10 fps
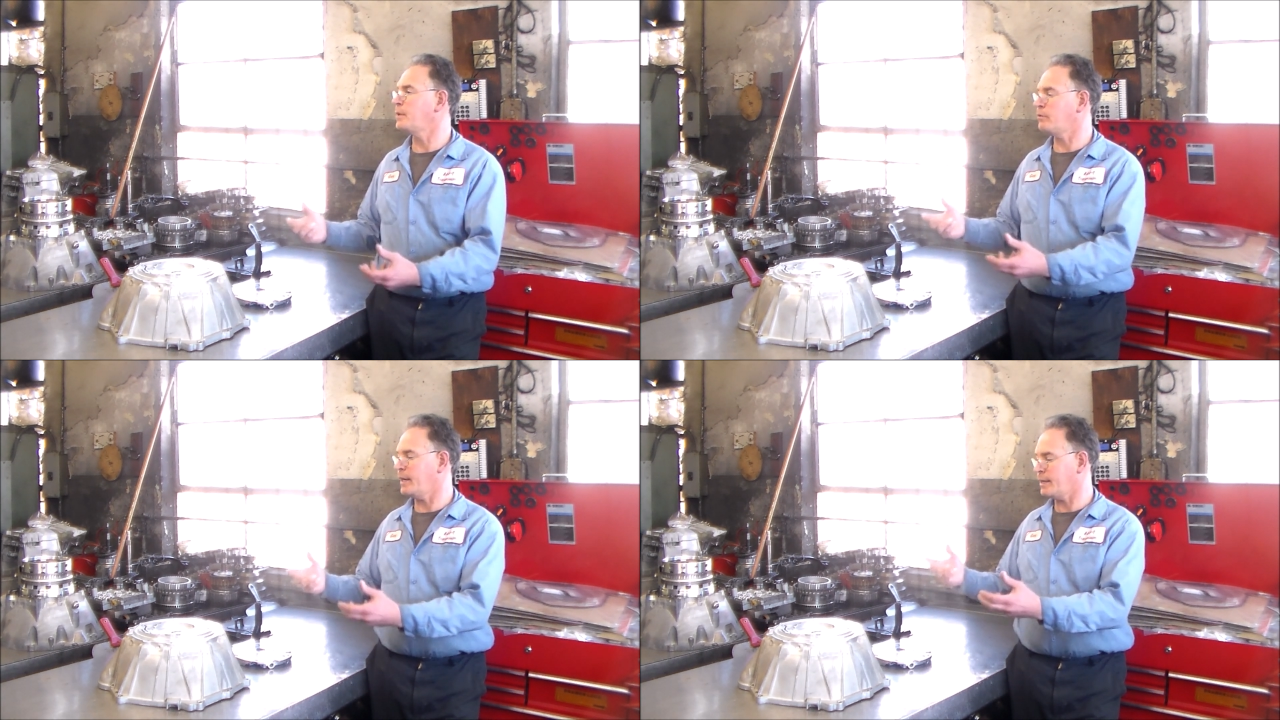
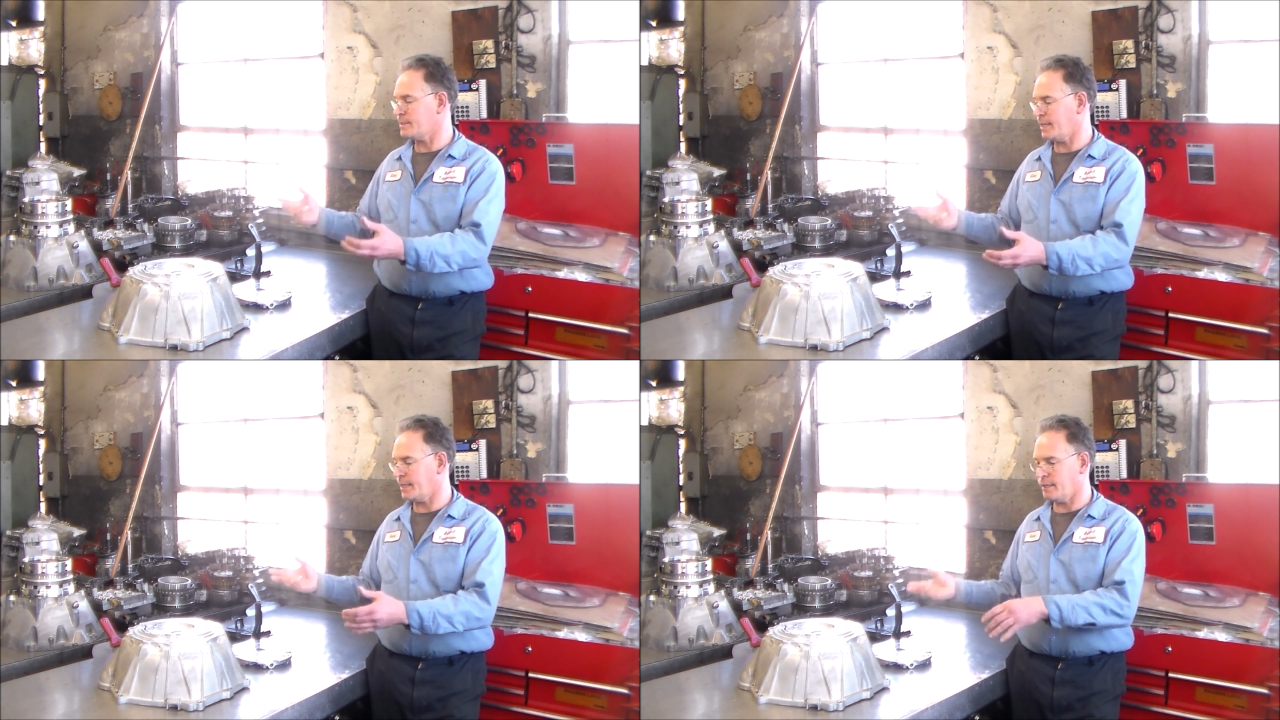great
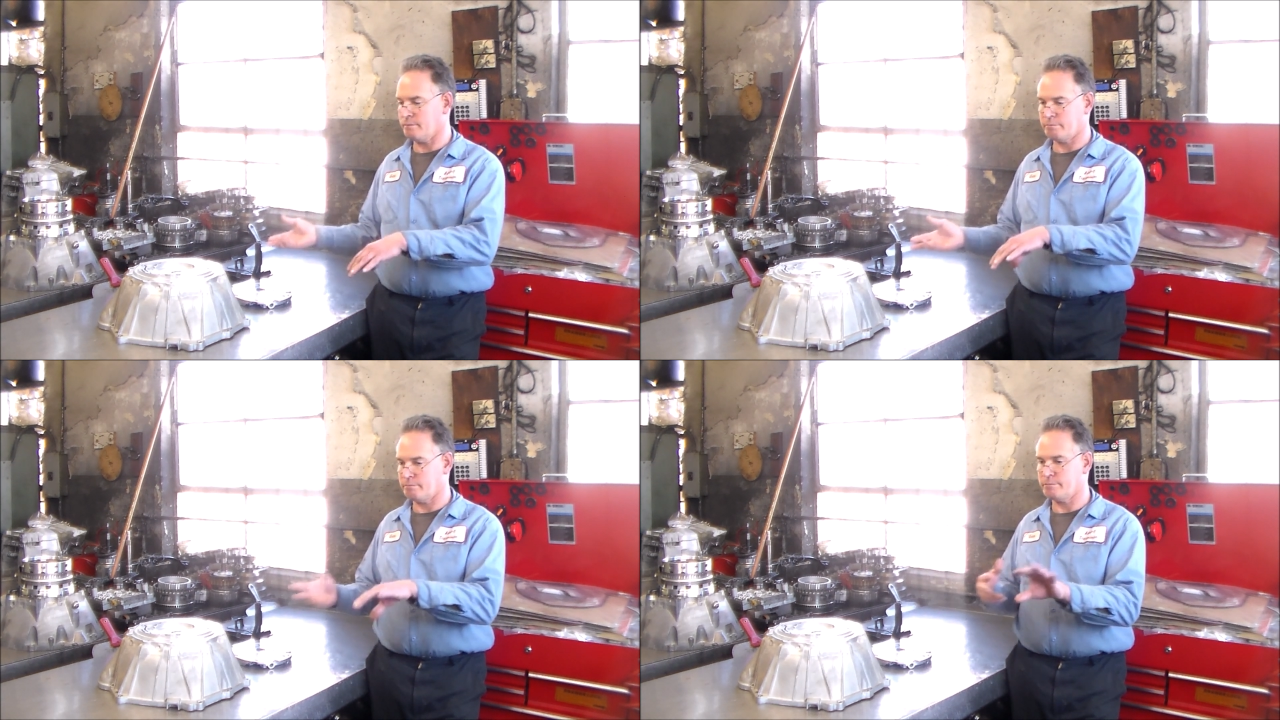because I can
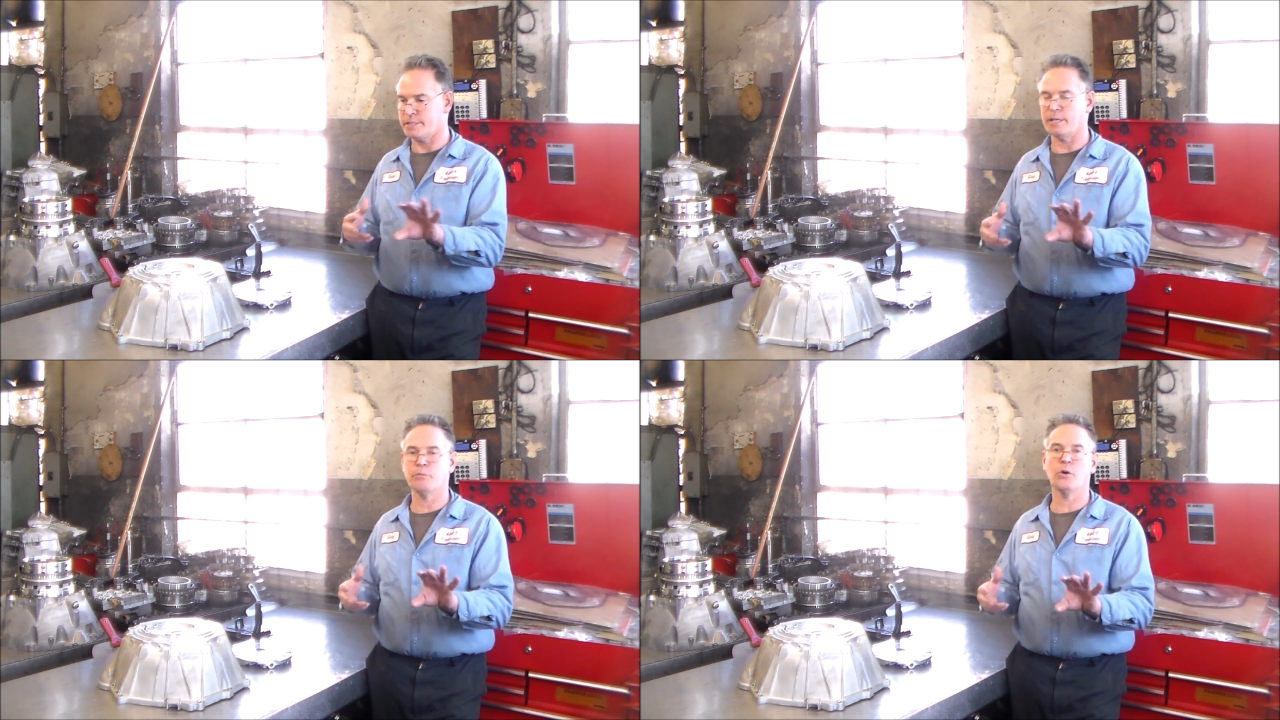
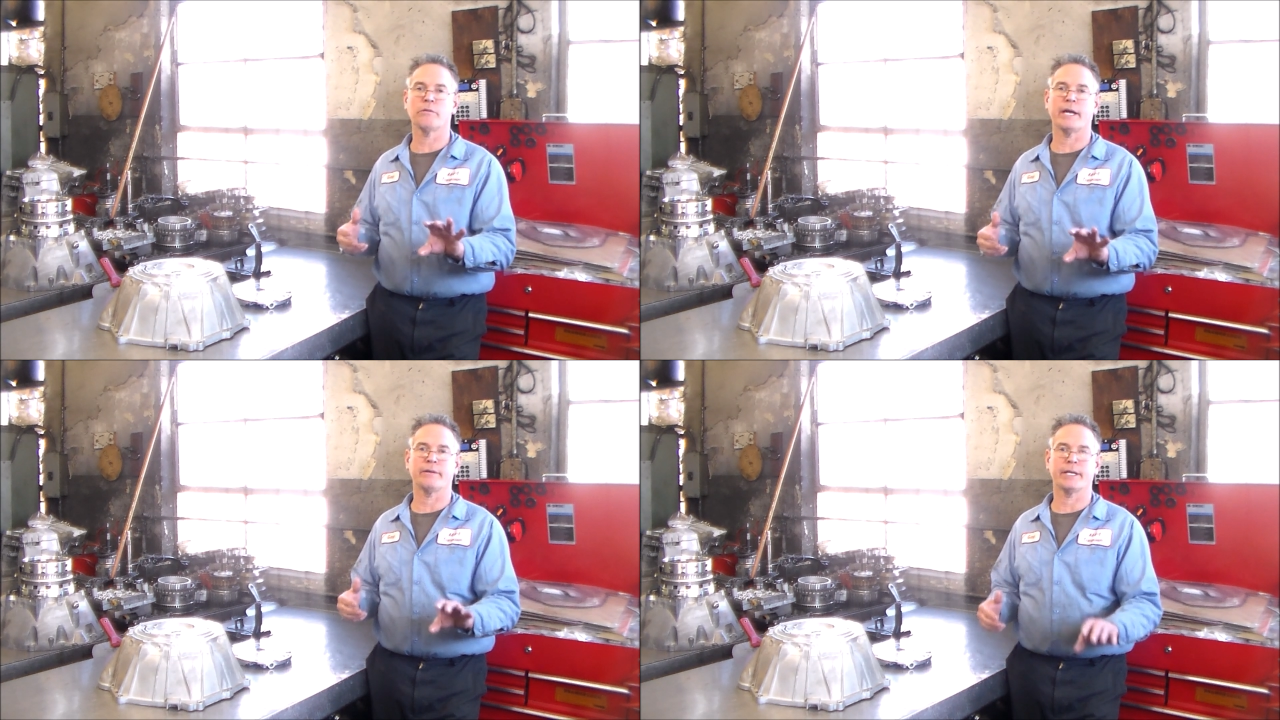send more
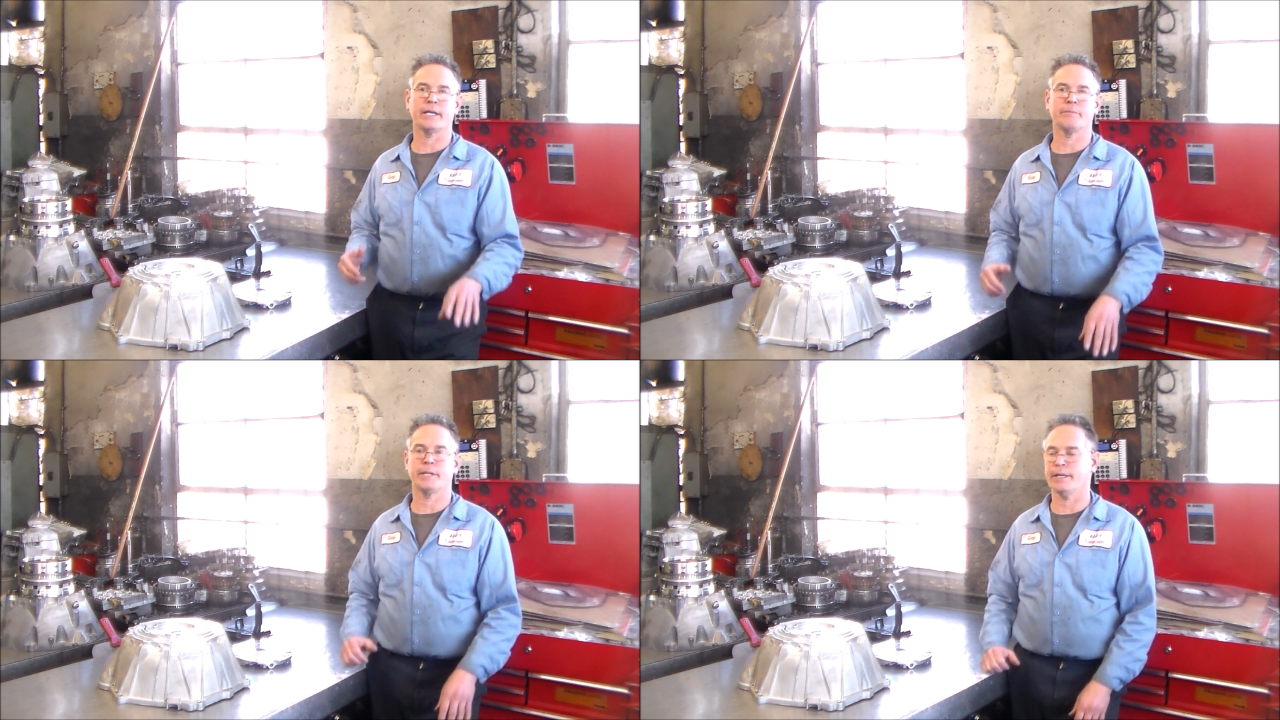around and
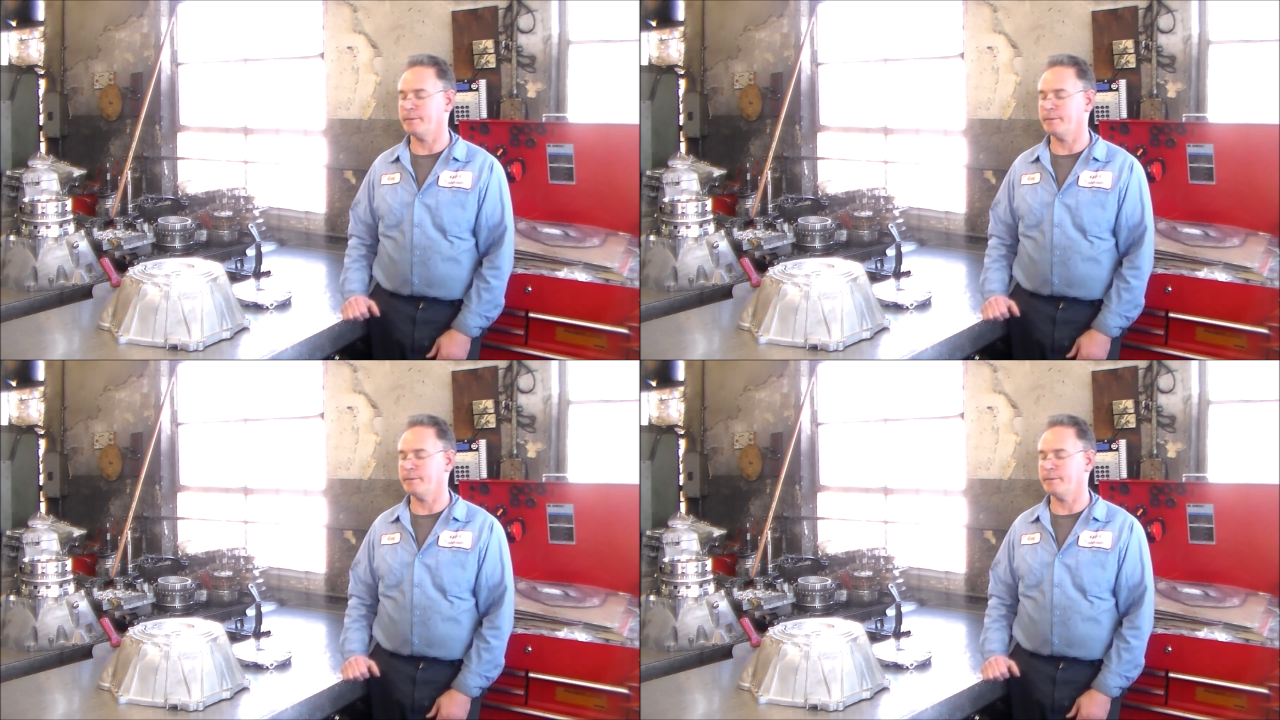get them